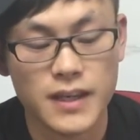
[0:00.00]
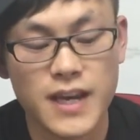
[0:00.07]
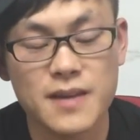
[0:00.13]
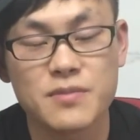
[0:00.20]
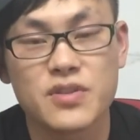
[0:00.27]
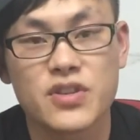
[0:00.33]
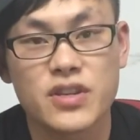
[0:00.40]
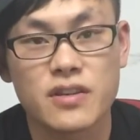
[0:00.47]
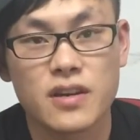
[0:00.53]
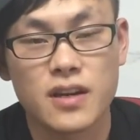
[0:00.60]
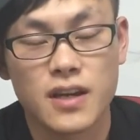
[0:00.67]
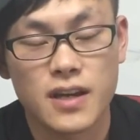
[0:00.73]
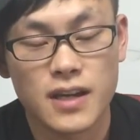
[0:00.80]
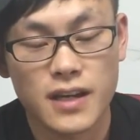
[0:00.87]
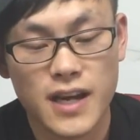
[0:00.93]
Can be,
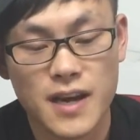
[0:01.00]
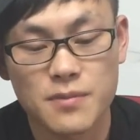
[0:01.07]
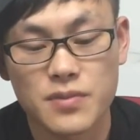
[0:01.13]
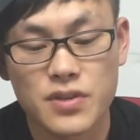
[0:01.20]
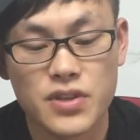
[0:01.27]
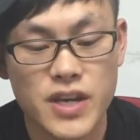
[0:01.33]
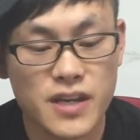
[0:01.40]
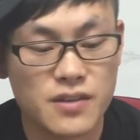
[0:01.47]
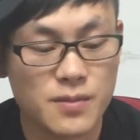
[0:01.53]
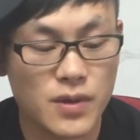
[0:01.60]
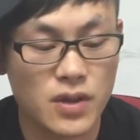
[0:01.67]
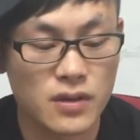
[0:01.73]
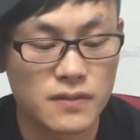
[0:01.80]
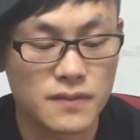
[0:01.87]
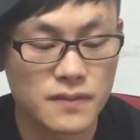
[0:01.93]
can be
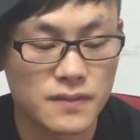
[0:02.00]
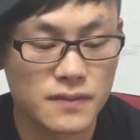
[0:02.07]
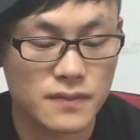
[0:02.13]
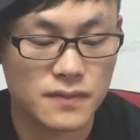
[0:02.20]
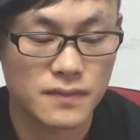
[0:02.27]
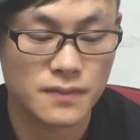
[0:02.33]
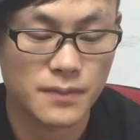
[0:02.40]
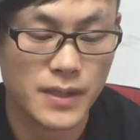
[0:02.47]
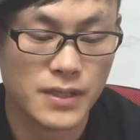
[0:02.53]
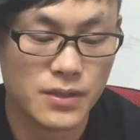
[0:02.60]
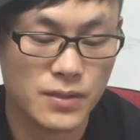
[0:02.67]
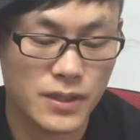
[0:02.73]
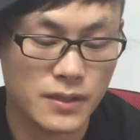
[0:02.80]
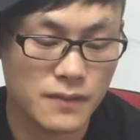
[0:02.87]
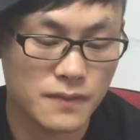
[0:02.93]
changeable
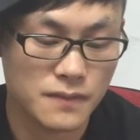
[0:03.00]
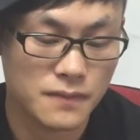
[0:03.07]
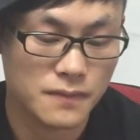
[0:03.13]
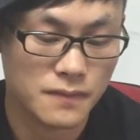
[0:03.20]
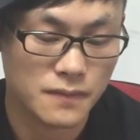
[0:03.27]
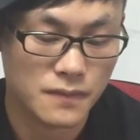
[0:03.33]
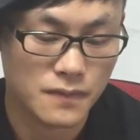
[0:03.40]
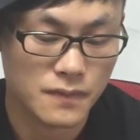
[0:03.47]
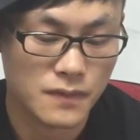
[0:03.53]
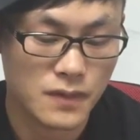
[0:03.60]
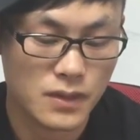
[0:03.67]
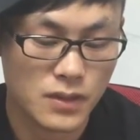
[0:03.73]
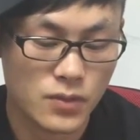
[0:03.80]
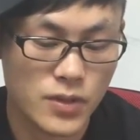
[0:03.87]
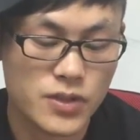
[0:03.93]
battery,
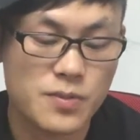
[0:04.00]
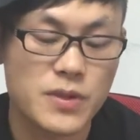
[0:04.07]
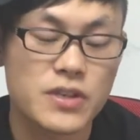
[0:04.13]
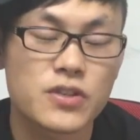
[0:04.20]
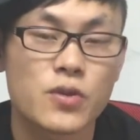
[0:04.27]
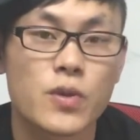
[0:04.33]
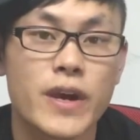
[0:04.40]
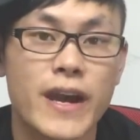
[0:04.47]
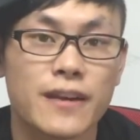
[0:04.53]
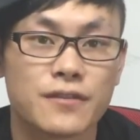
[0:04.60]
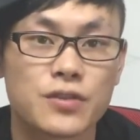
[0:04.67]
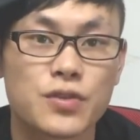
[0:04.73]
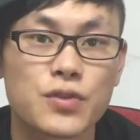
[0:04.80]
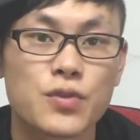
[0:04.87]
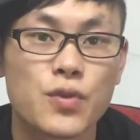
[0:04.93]
which means we
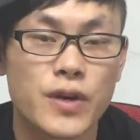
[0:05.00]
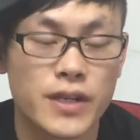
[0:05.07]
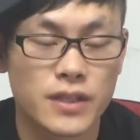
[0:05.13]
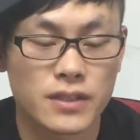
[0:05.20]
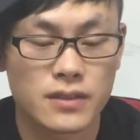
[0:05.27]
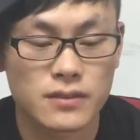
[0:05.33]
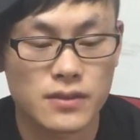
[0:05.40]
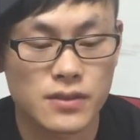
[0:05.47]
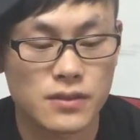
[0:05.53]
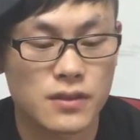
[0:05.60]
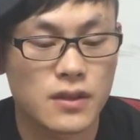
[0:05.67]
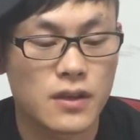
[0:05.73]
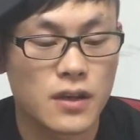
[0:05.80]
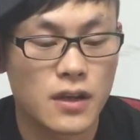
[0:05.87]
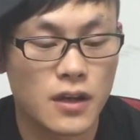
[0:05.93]
have two ways
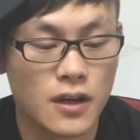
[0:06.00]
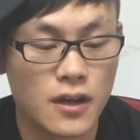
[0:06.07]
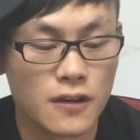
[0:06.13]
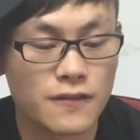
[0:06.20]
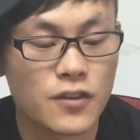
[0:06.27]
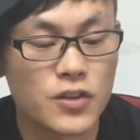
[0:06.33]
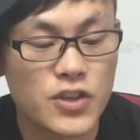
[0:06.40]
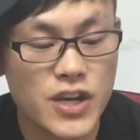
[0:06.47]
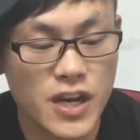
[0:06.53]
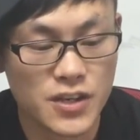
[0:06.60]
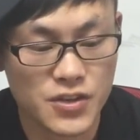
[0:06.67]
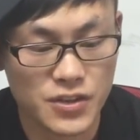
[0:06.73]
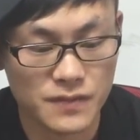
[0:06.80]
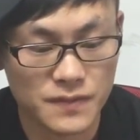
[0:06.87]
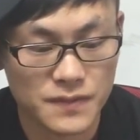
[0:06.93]
uh, for
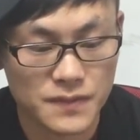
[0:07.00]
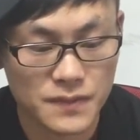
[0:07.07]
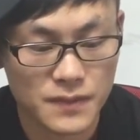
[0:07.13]
charging.